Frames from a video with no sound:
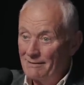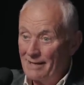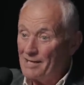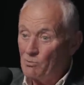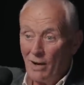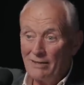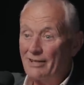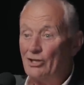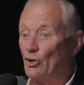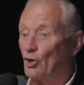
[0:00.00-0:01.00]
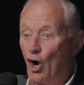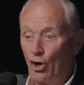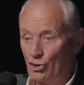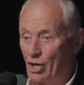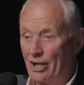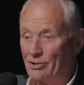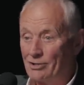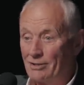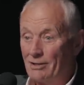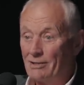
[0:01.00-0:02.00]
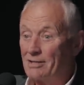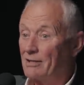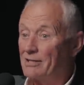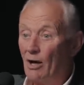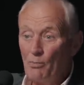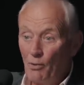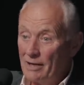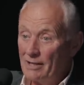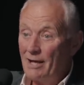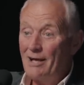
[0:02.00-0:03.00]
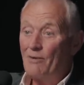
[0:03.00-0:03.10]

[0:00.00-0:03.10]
That's one thing you can't change. So there's no point in,